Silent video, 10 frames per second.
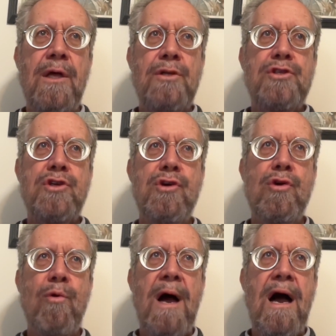
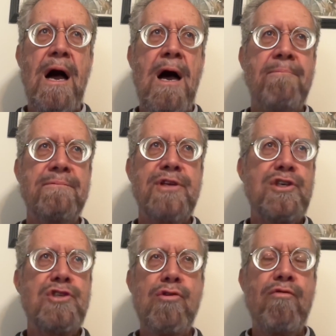to
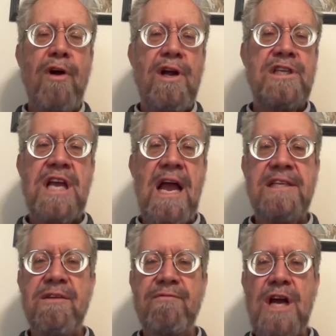do various
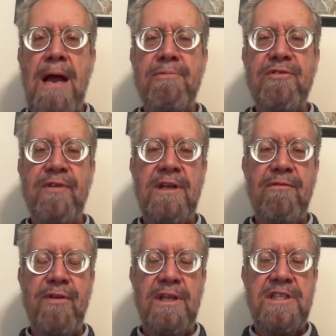kinds of jobs for
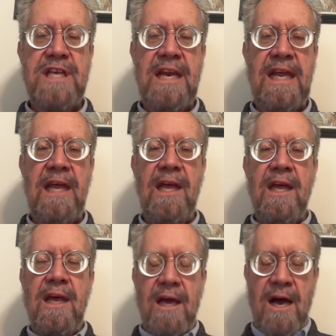the city,
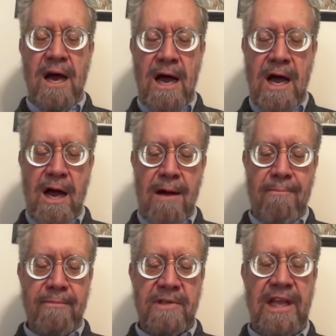
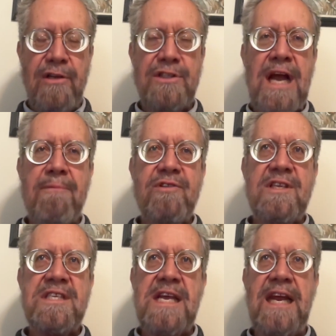legal jobs for the
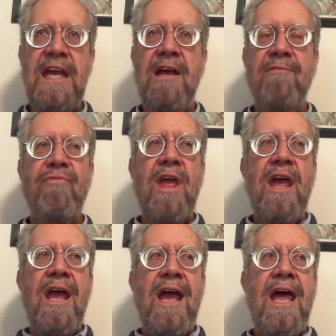city,
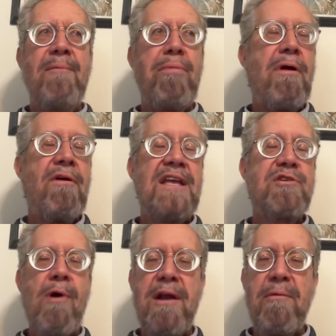and apparently has
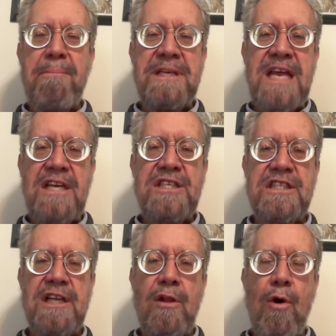quite a reputation
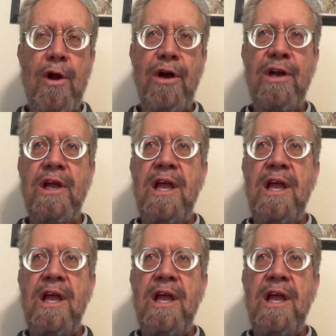as a lawyer.